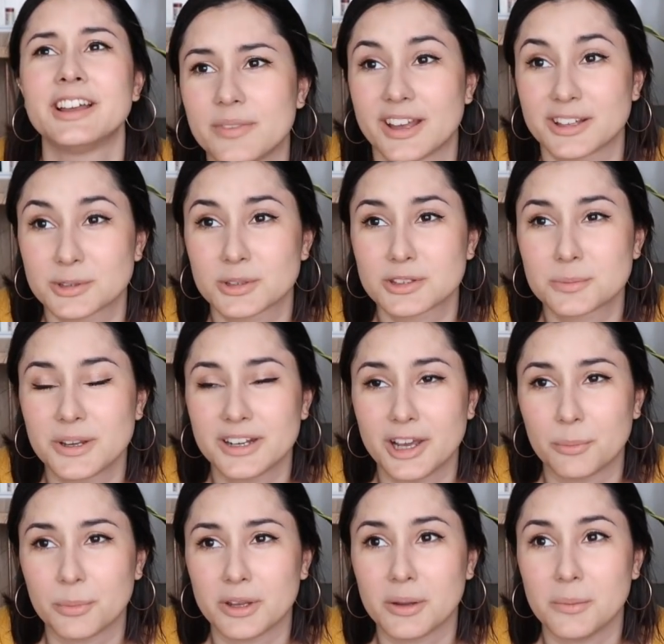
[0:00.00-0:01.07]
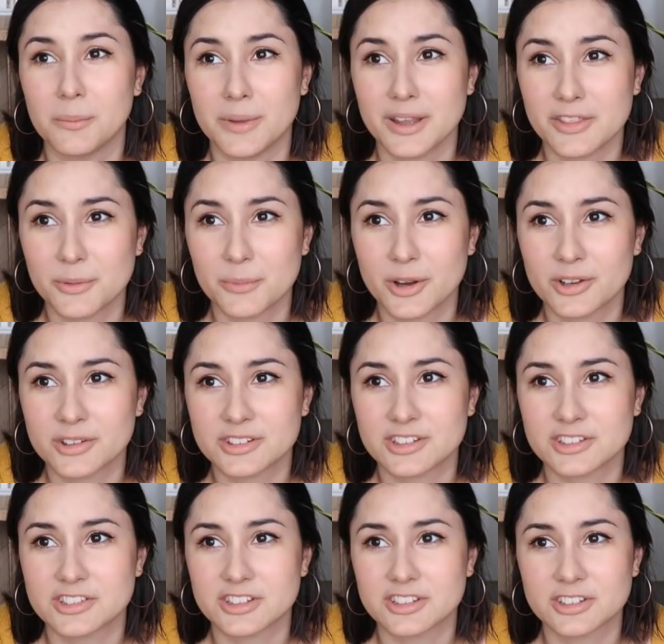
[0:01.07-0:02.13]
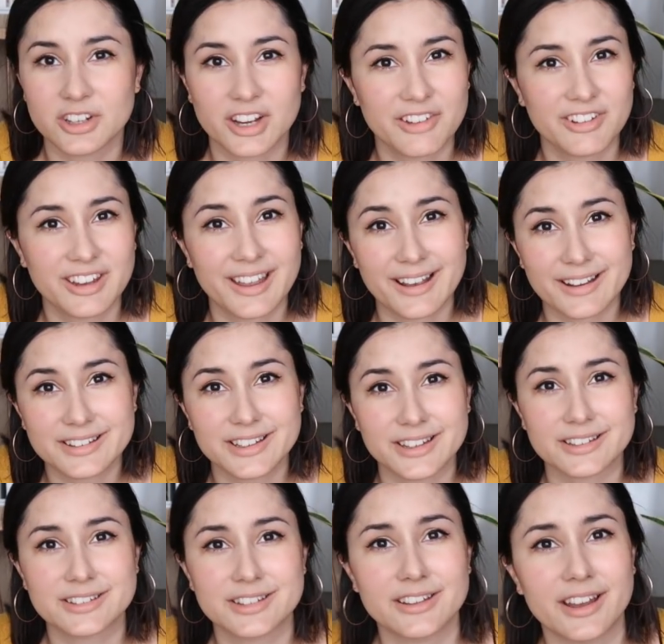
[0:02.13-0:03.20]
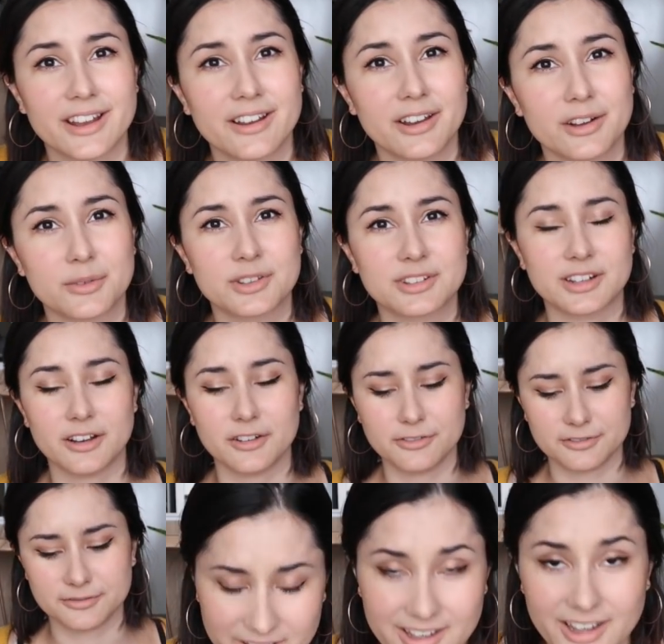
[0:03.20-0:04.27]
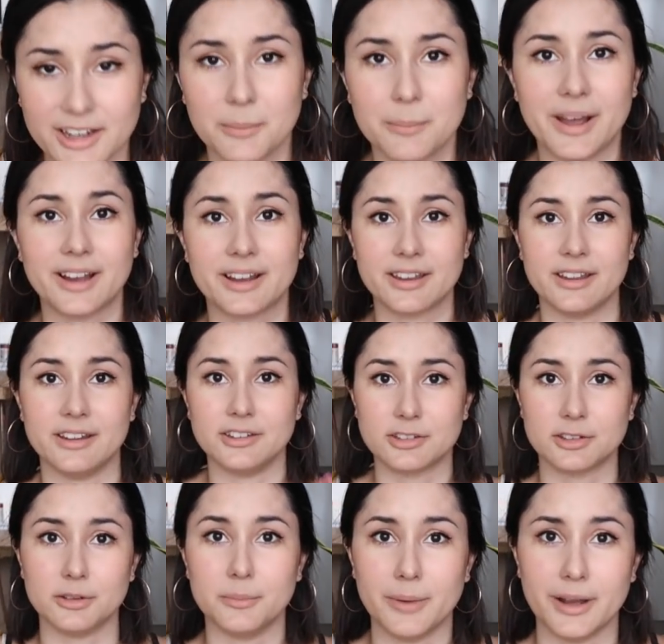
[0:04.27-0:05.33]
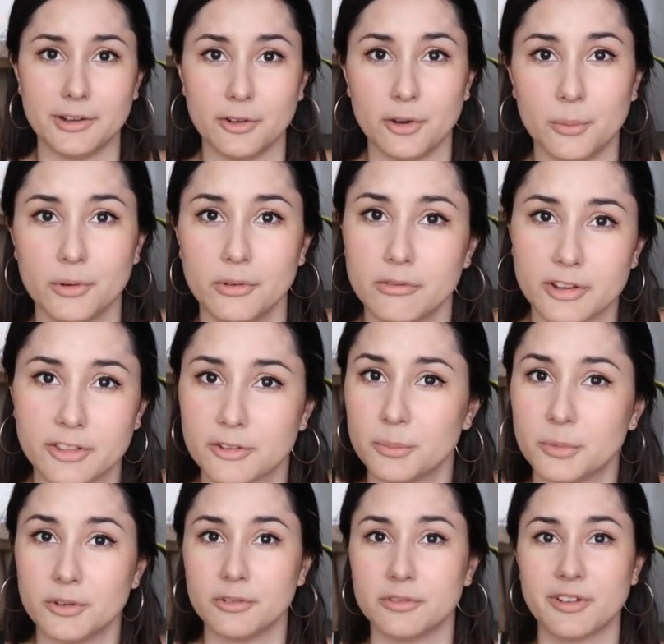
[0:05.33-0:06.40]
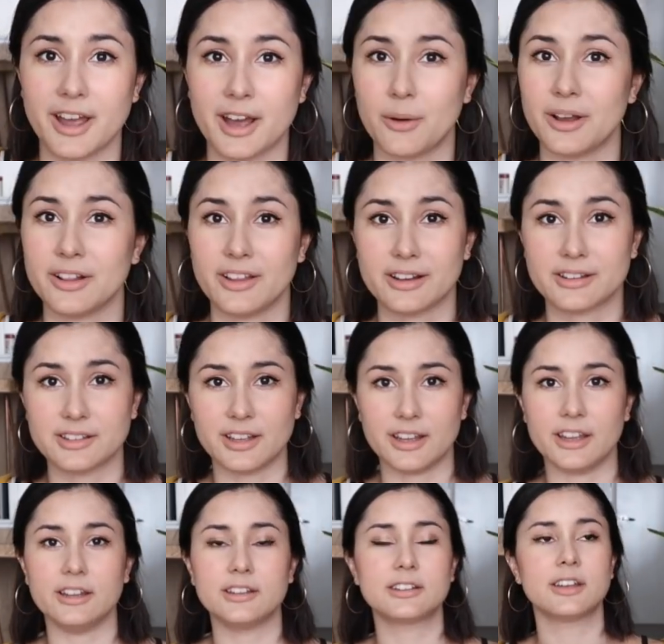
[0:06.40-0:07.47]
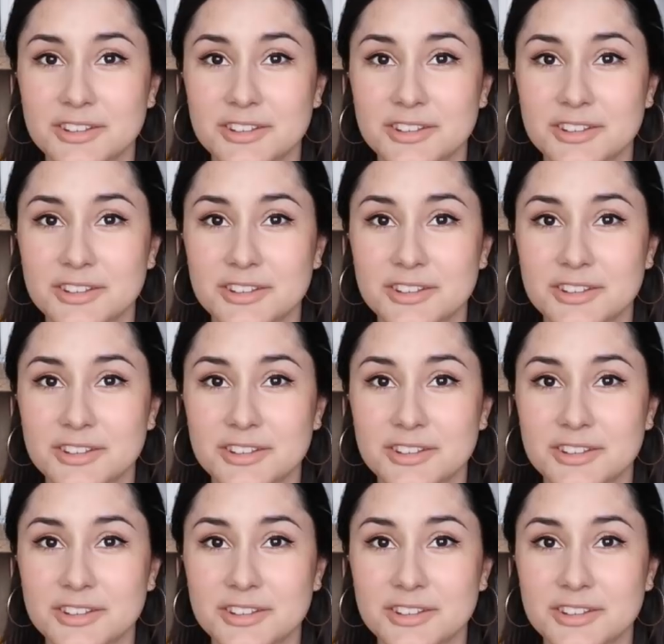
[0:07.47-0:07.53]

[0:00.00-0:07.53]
That's what's been helping me the most, is just not having access to that kind of stuff and getting back into my normal rhythm of how I like to eat.